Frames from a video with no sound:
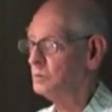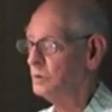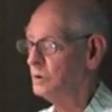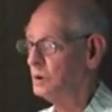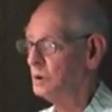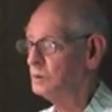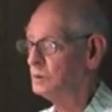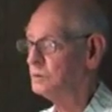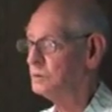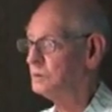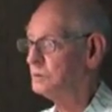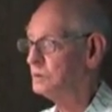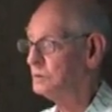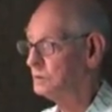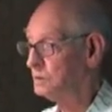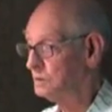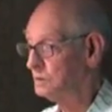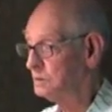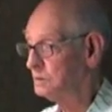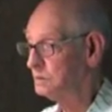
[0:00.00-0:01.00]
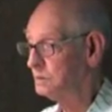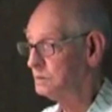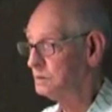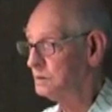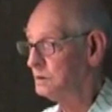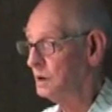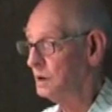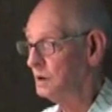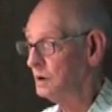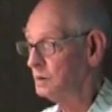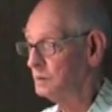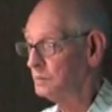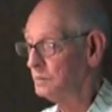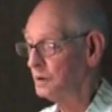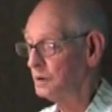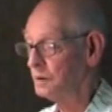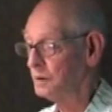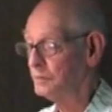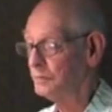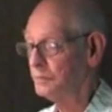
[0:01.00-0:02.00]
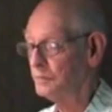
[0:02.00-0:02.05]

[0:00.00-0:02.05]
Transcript: Washington to help me.